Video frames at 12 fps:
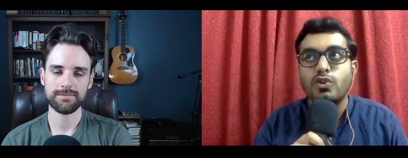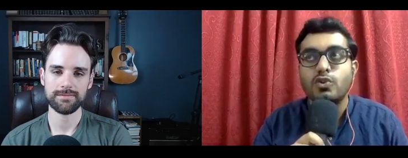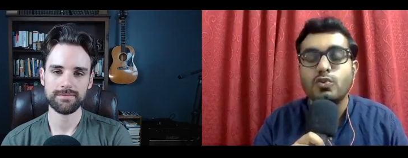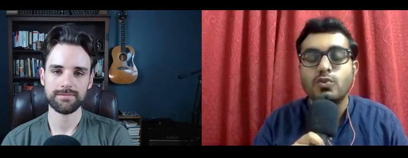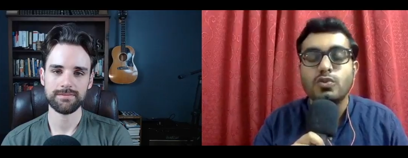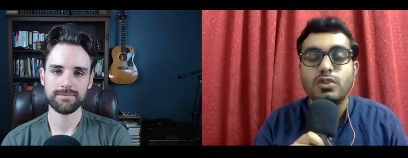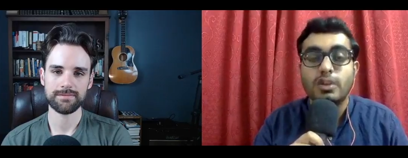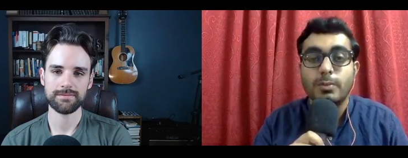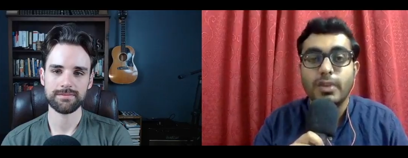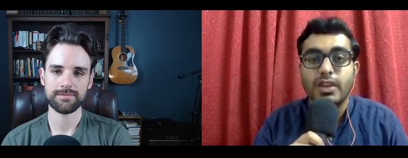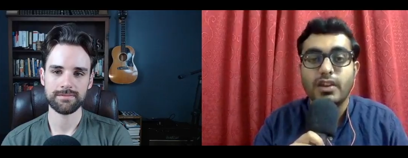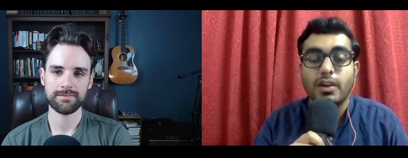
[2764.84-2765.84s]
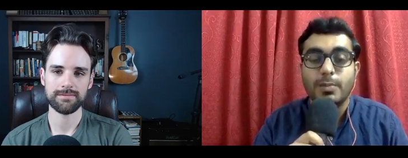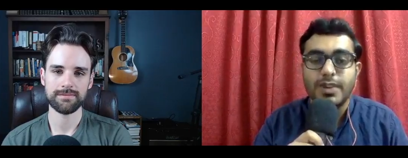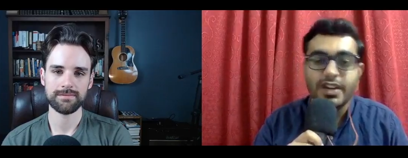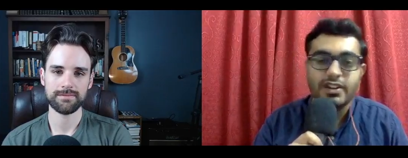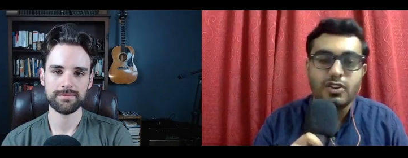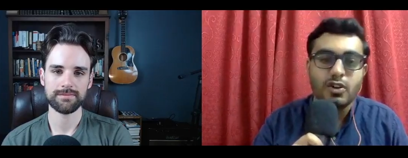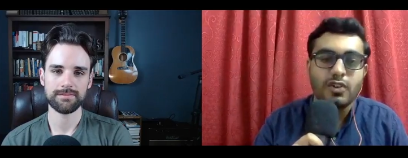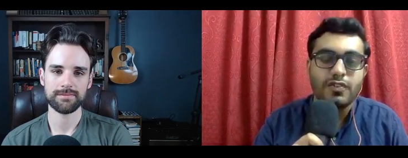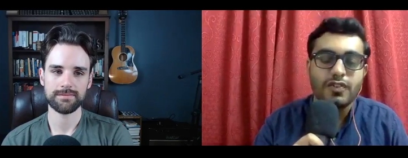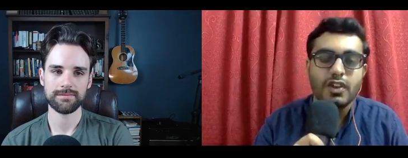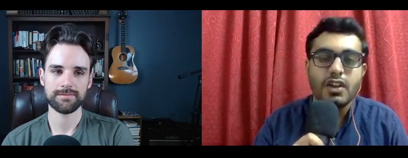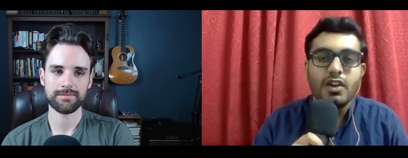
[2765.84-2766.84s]
Speaker 1: to remain updated
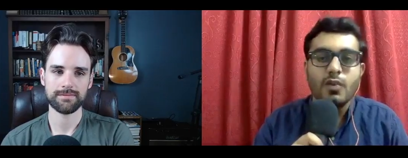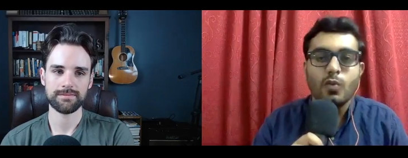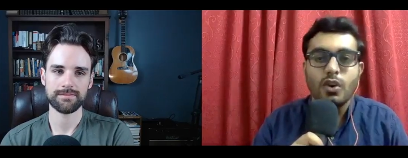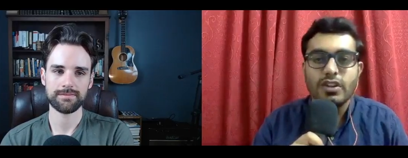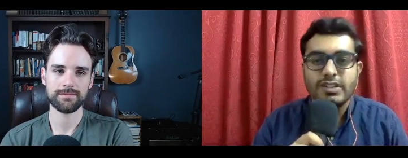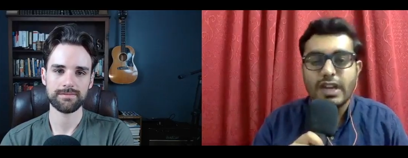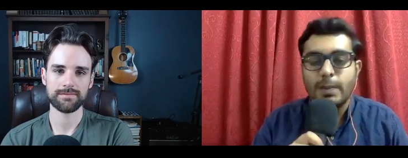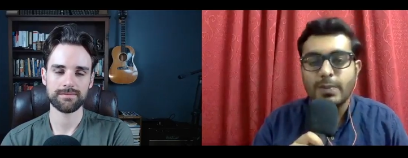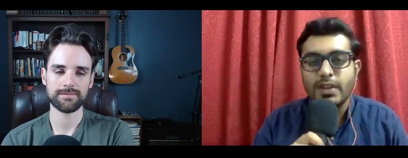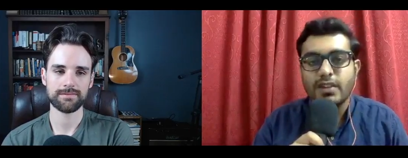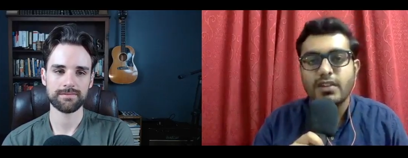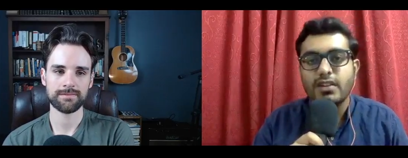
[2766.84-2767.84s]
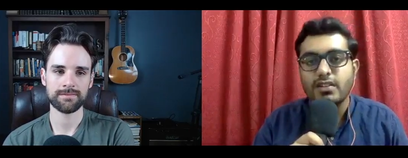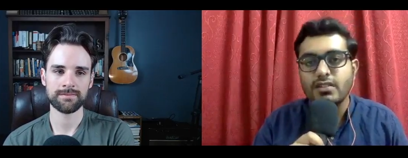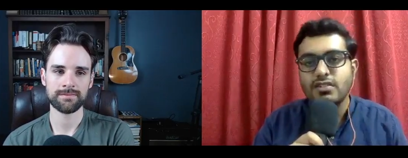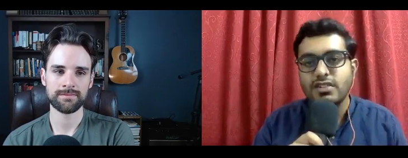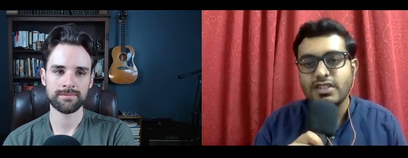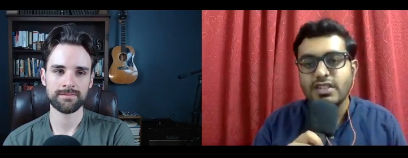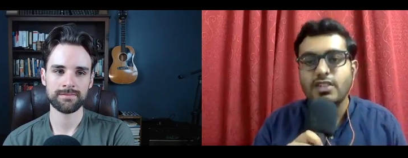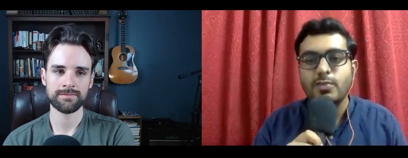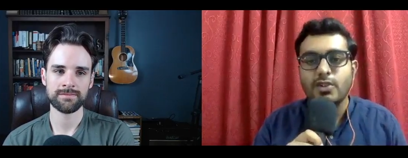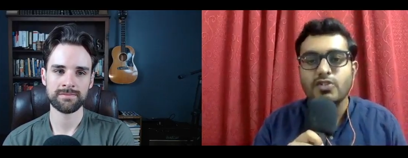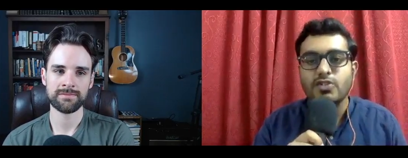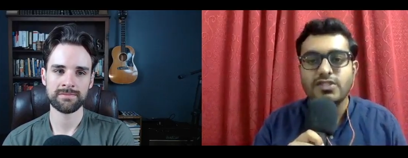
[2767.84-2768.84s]
of what is happening in the ethereum
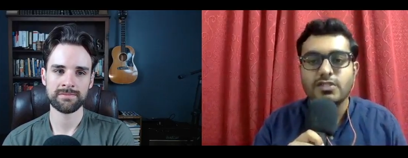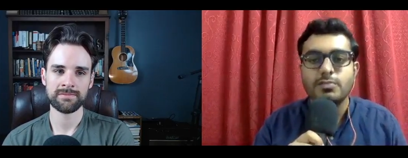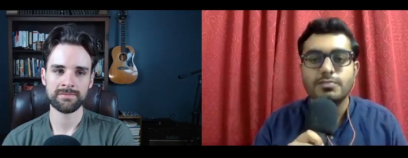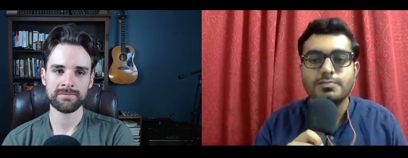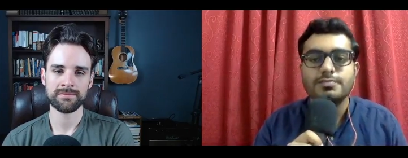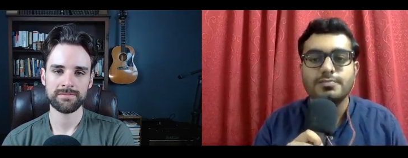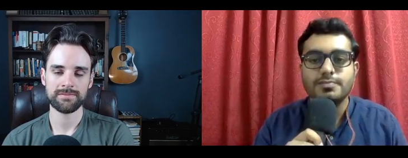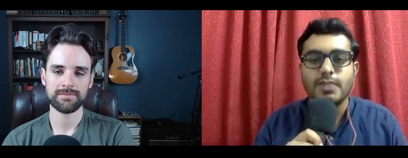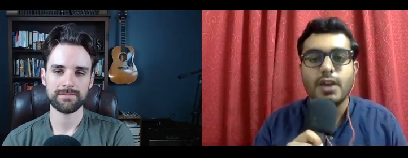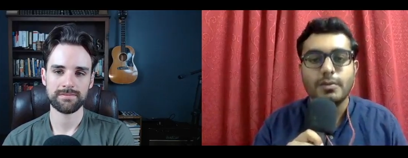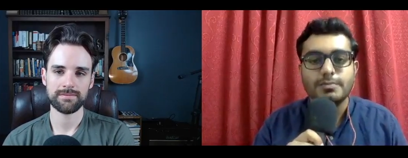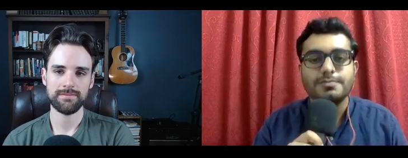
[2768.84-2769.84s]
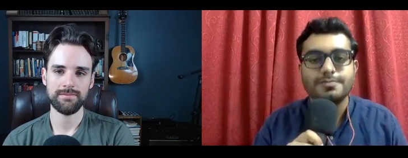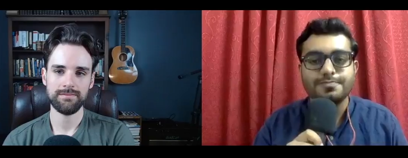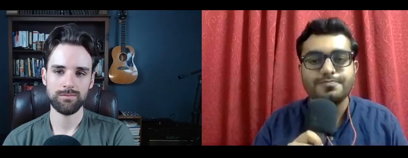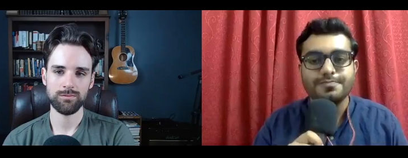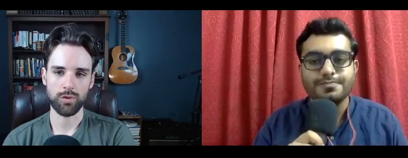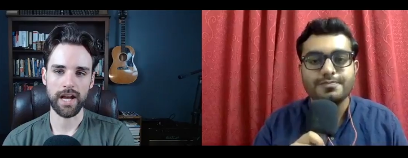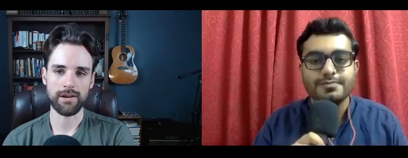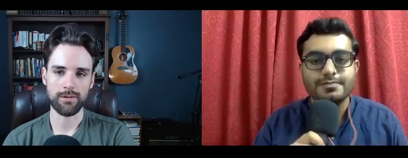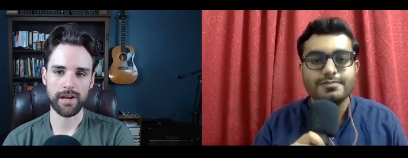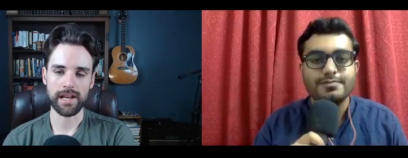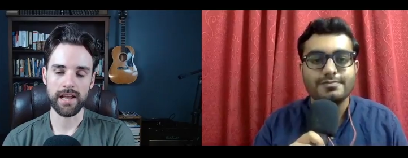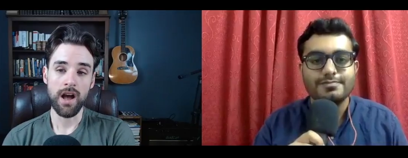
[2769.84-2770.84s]
ecosystem yeah
Speaker 2: right
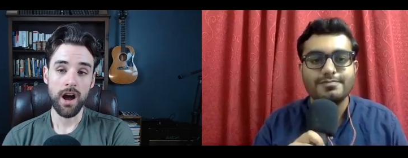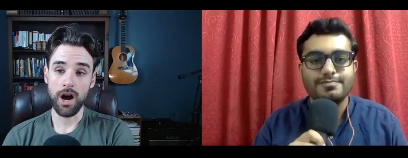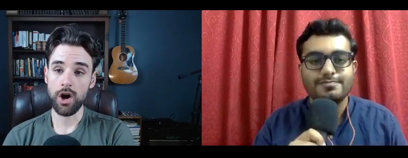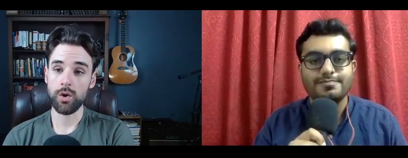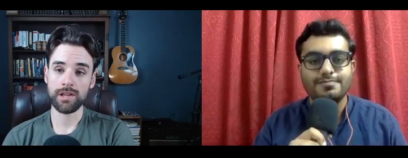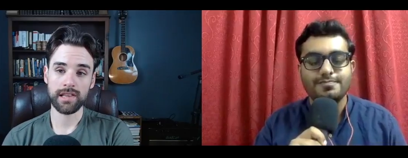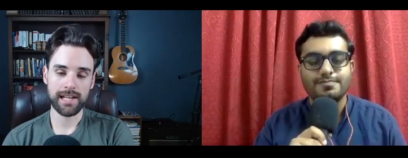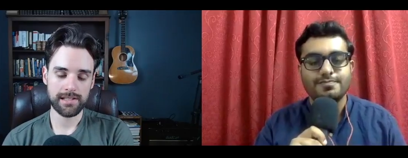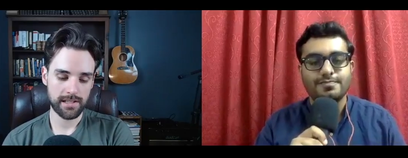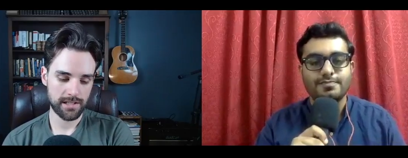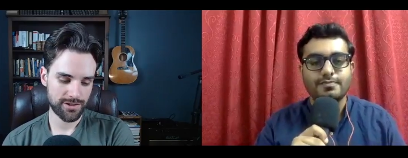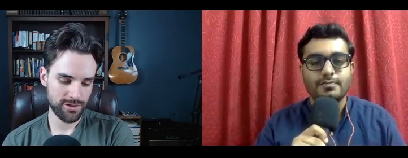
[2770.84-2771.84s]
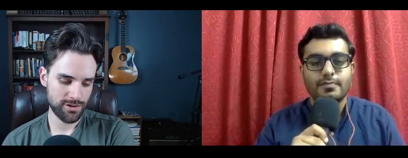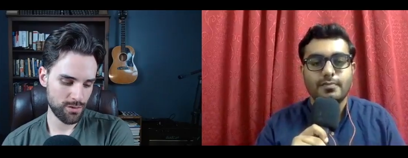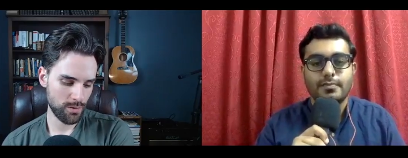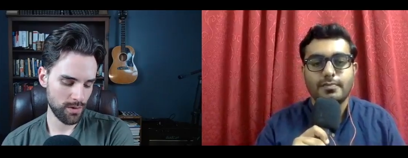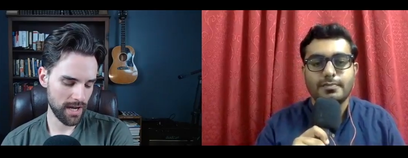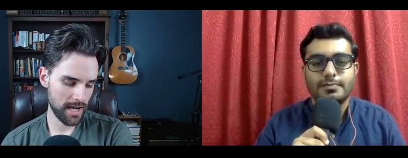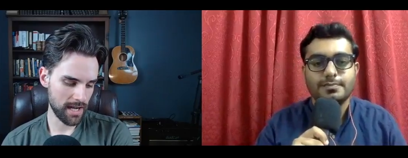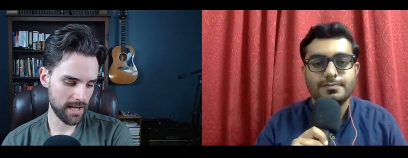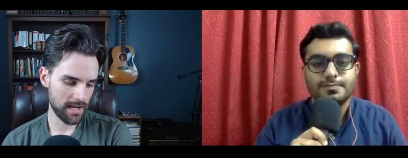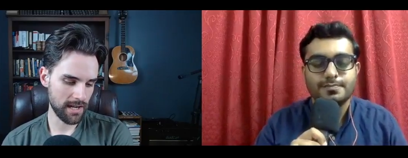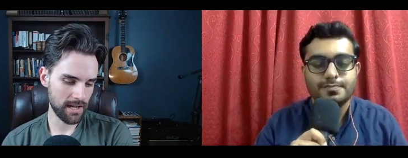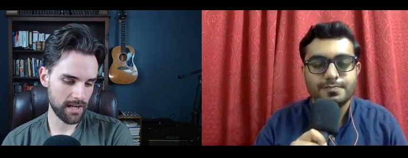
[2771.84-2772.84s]
right oh and last thing too uh,
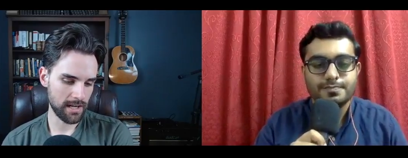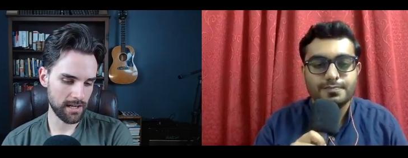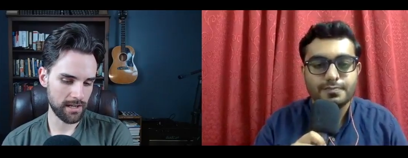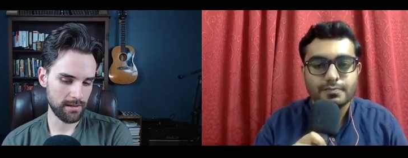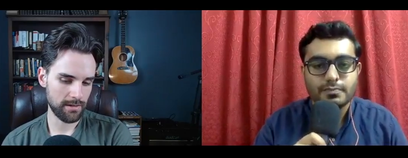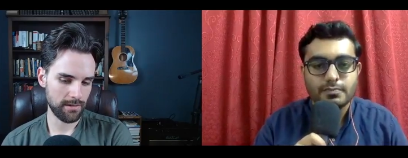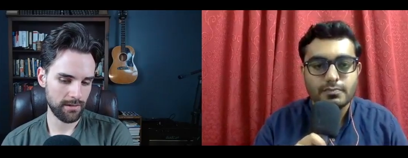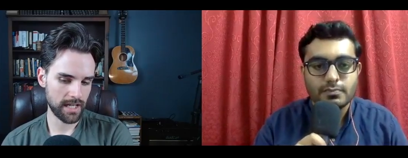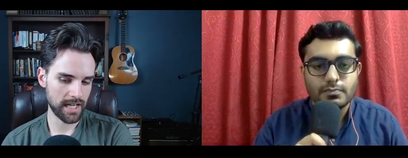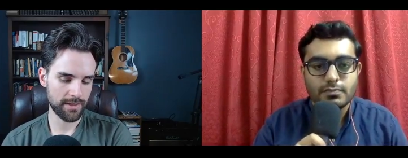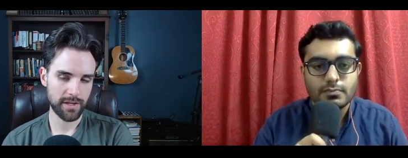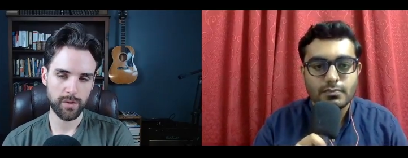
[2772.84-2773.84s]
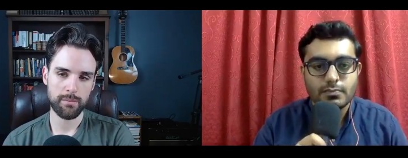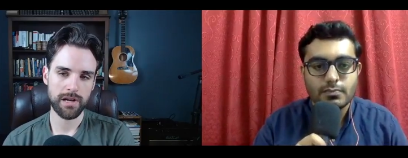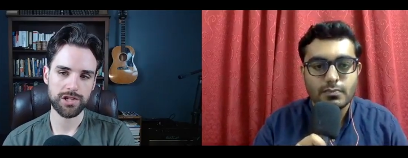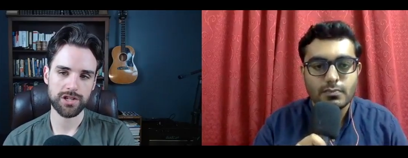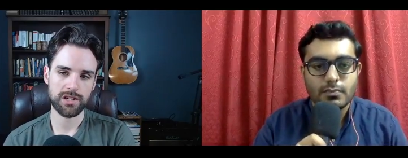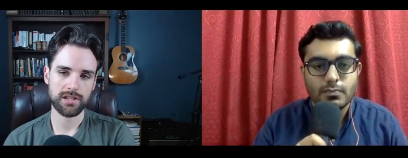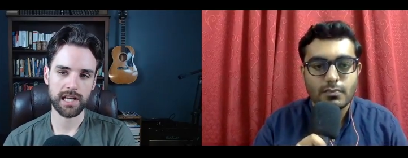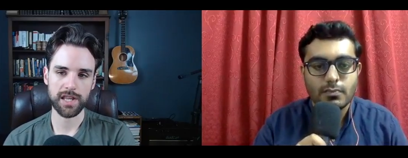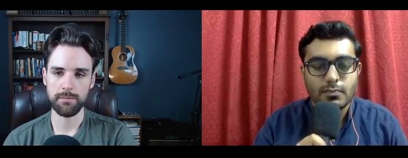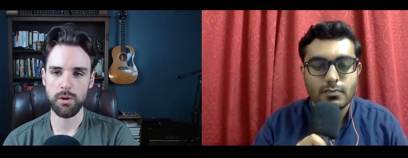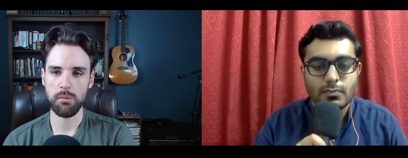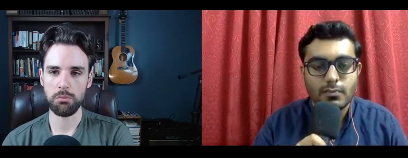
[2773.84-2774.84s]
uh, I don't think we mentioned a lot of
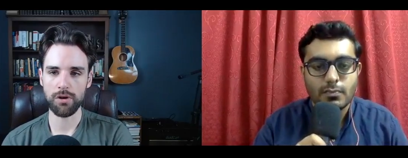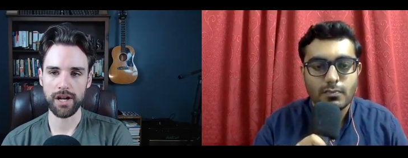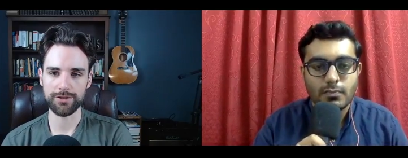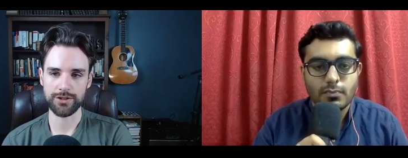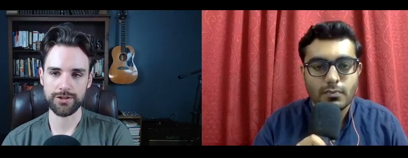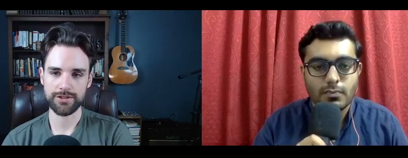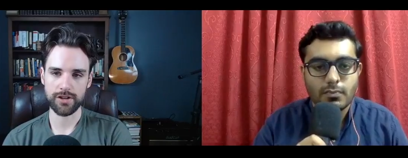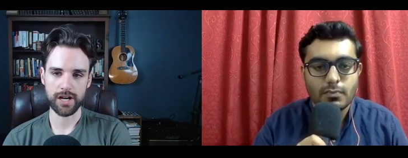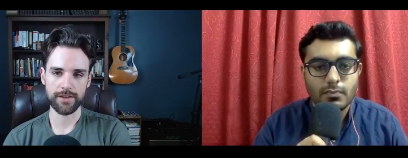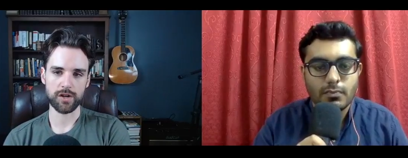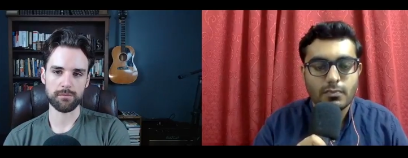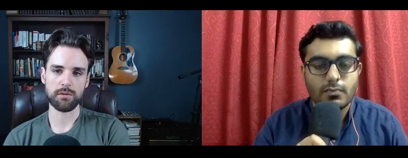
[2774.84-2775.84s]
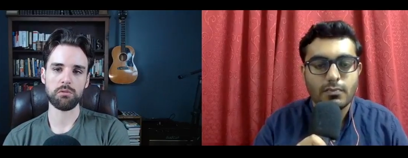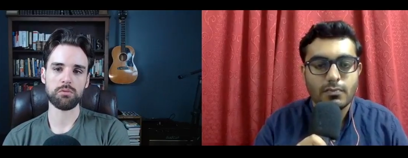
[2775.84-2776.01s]
the mobile browsers that are out there. Mobile